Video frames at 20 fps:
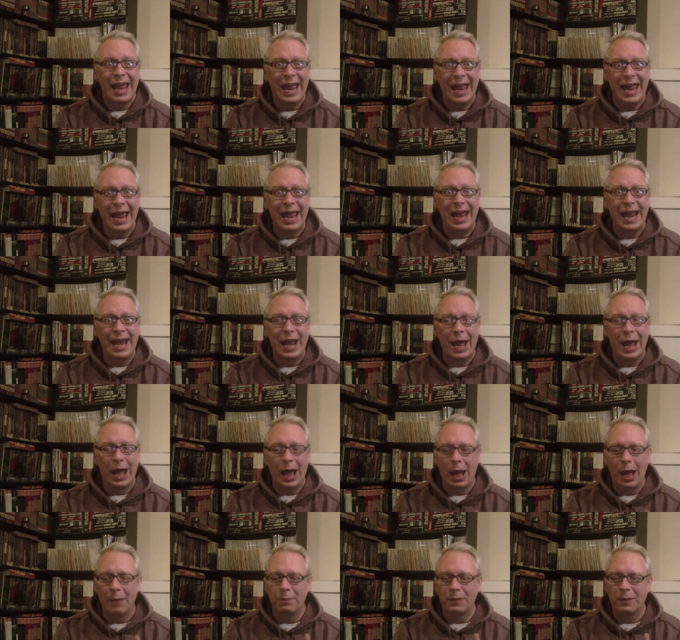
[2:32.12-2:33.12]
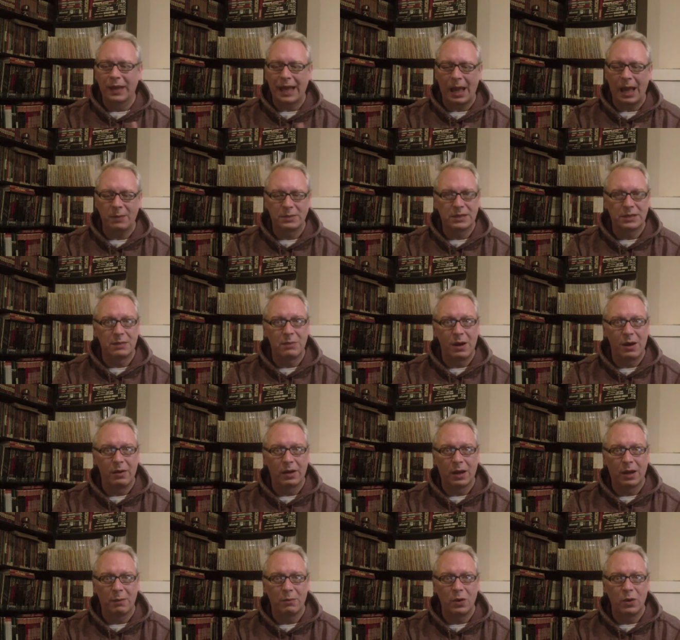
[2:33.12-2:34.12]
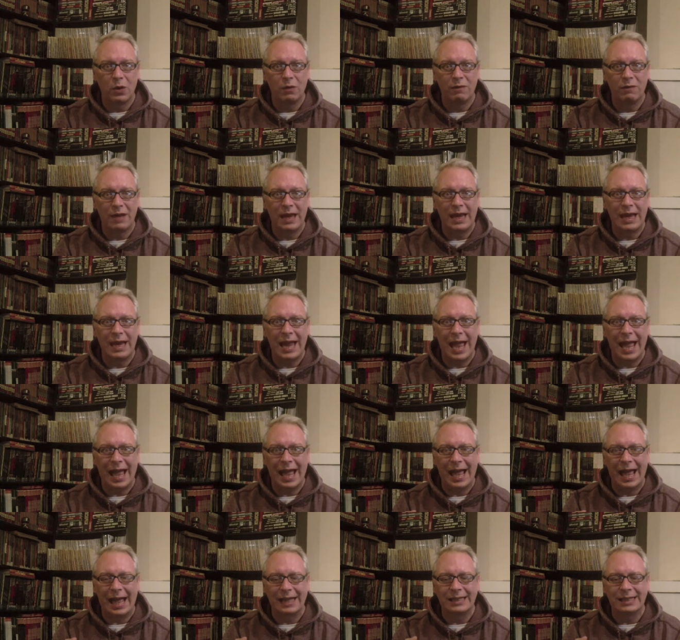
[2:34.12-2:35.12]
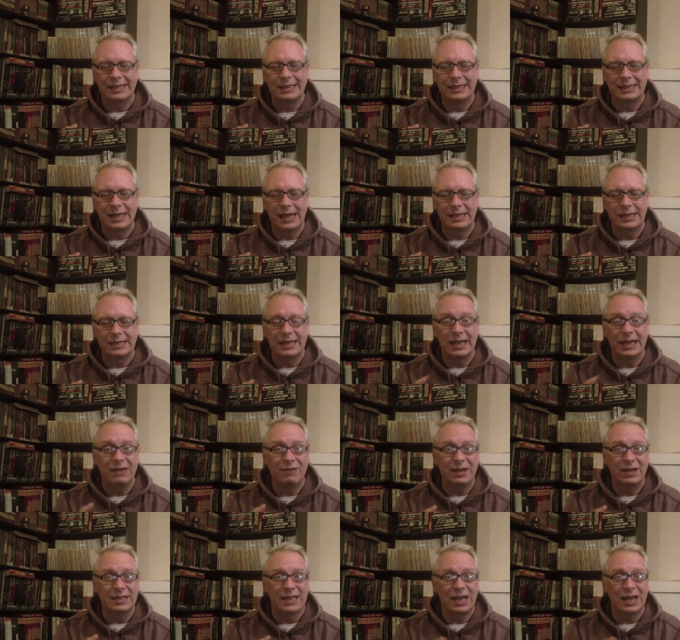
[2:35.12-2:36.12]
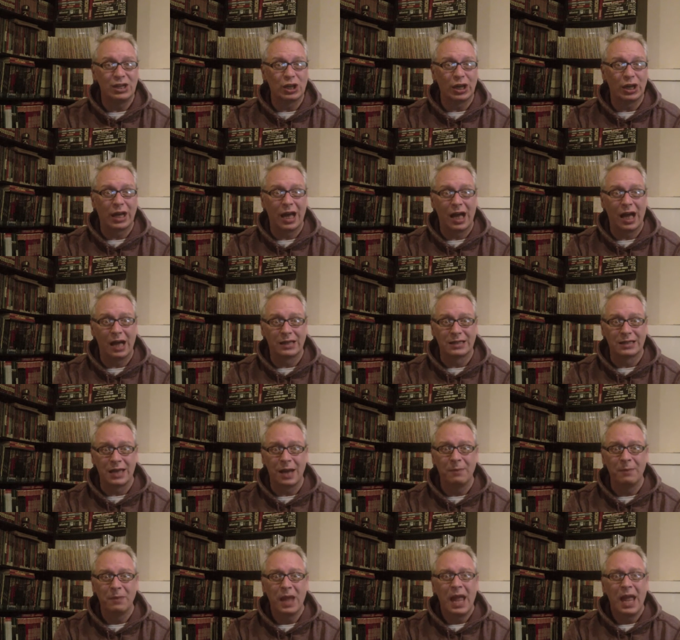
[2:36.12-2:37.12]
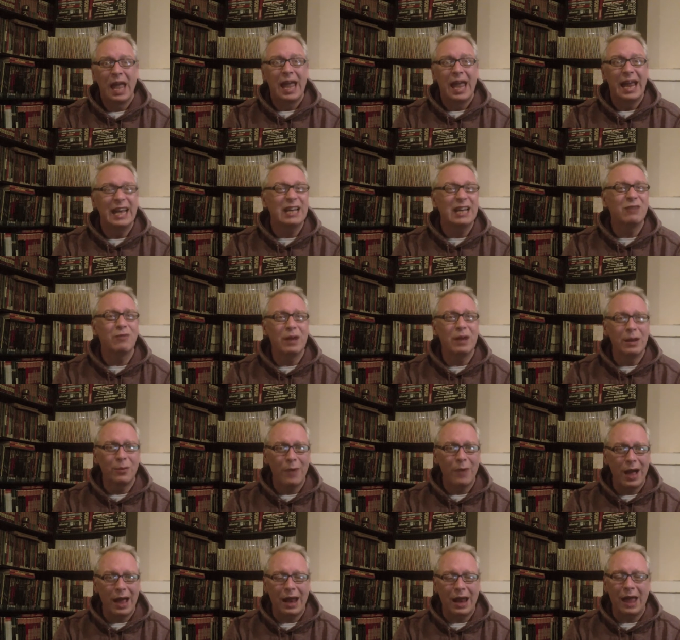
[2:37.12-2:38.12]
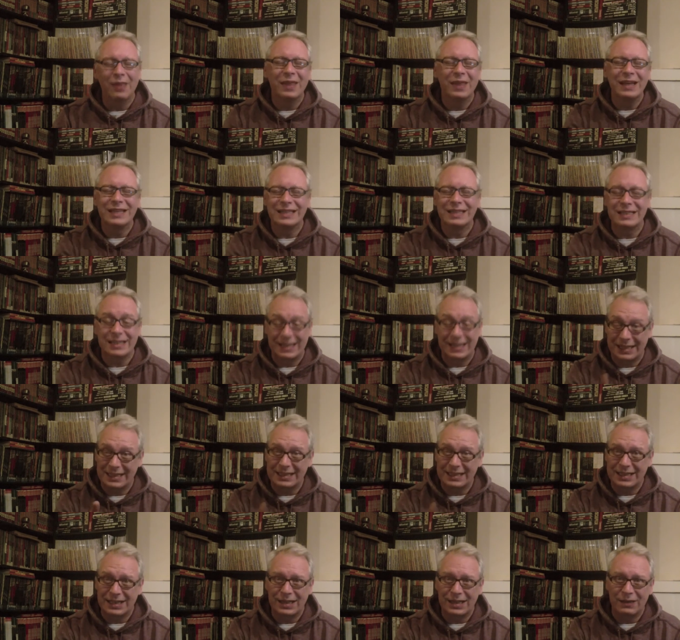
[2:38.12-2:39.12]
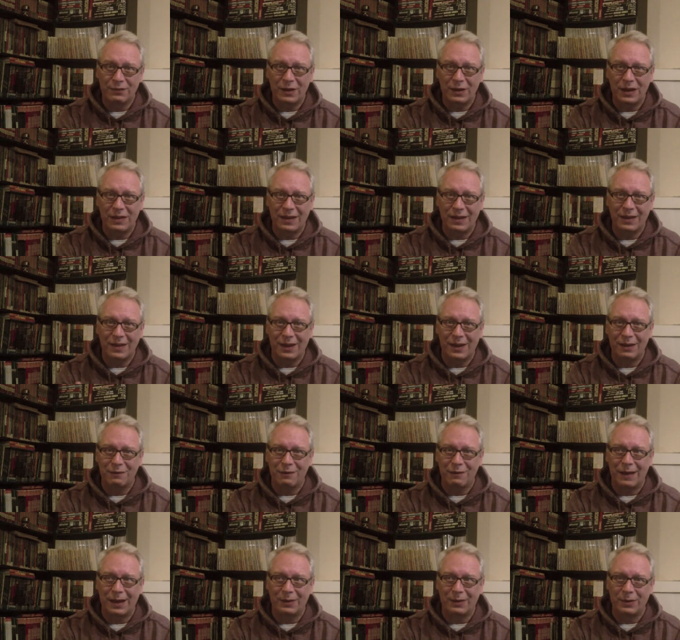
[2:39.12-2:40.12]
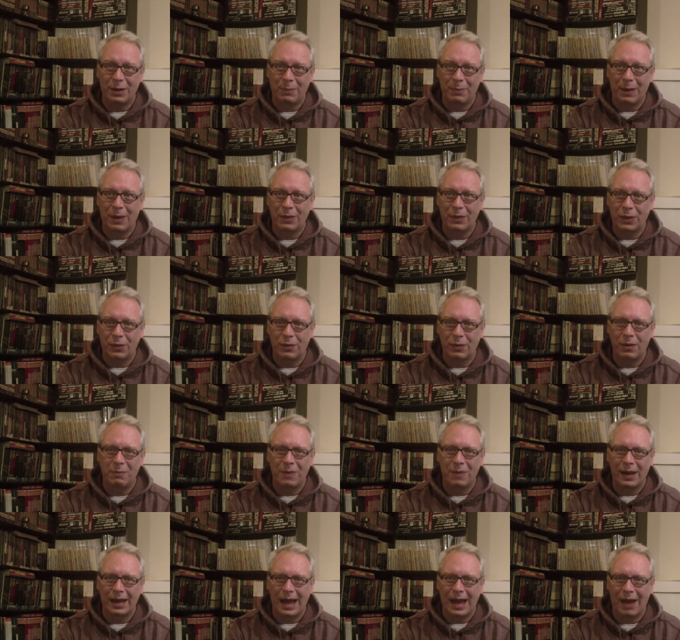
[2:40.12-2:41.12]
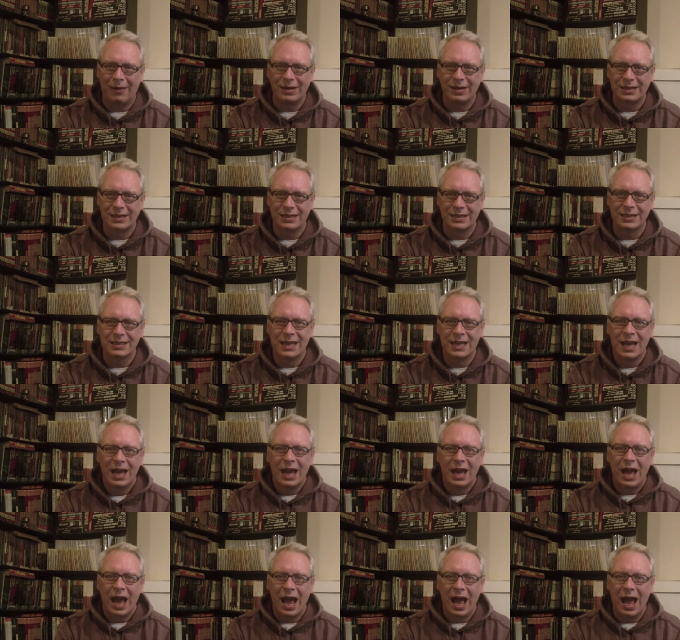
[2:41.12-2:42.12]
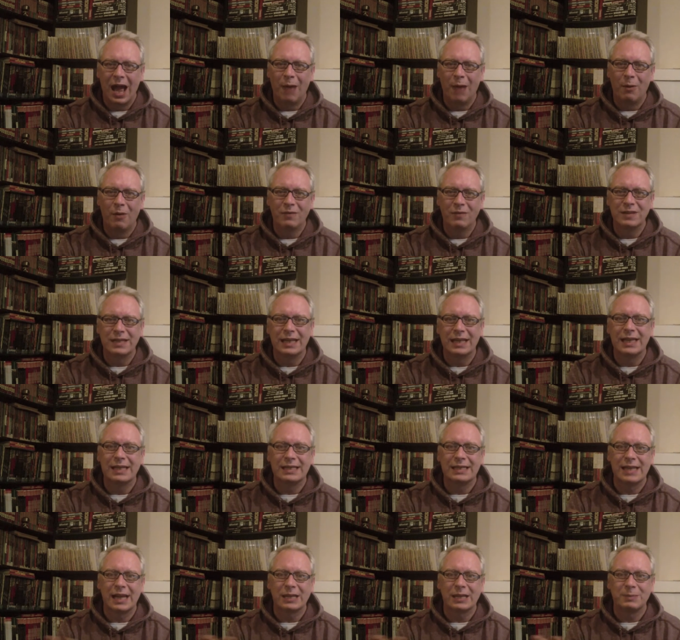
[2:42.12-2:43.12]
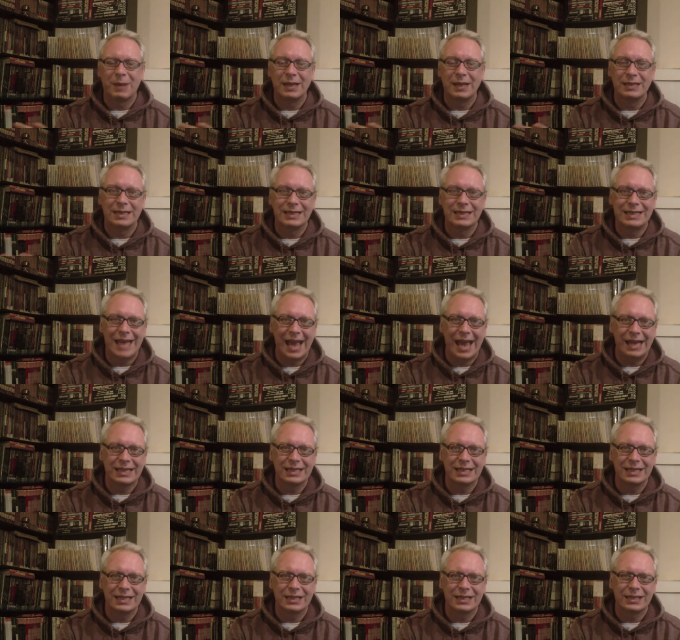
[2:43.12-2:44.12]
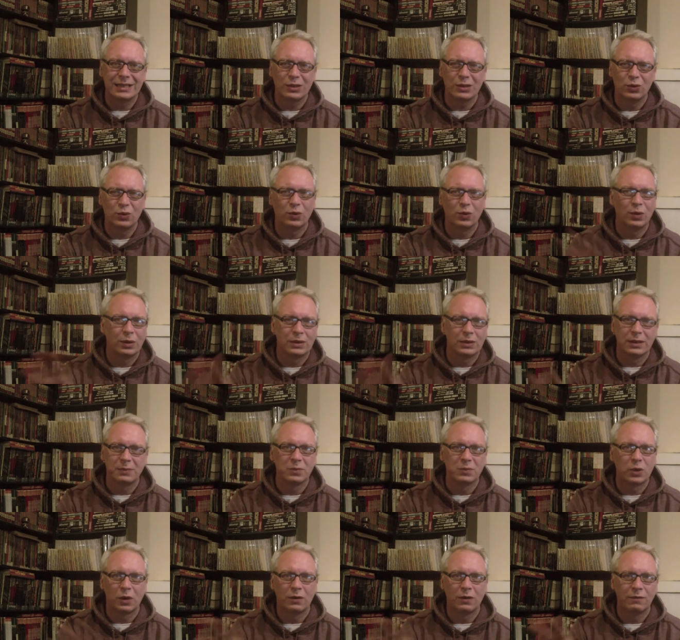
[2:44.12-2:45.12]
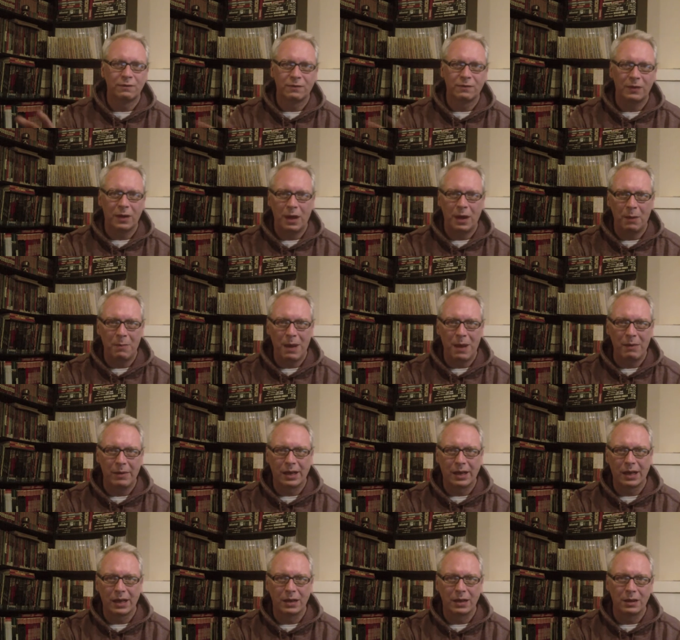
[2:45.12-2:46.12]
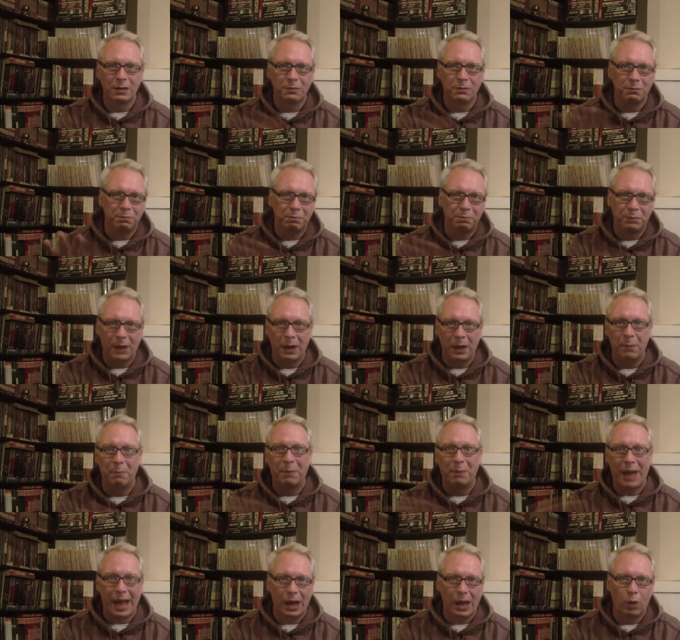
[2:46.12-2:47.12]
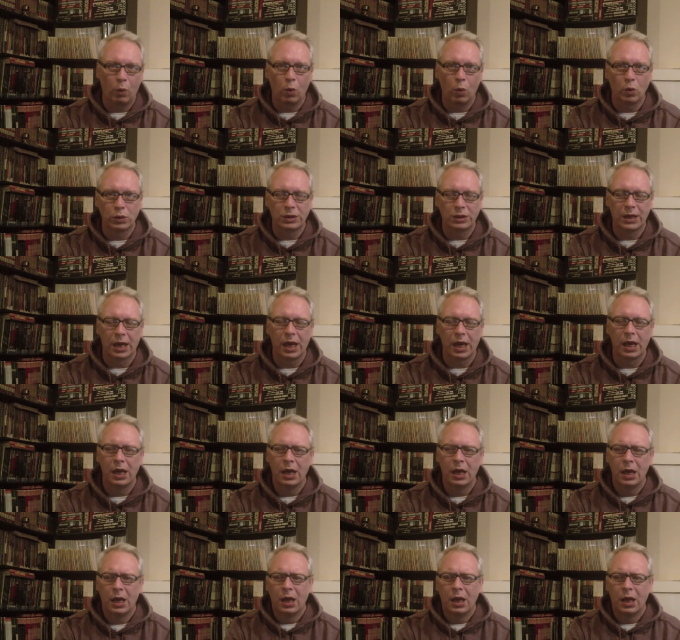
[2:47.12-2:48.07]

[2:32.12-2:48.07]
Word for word: in um, the Captain America movie and TV's Agent Carter. He did really well, and this is this is another funny thing that I found about the three main characters. Uh, obviously, this takes place in Texas or some sort of American kind of backwater,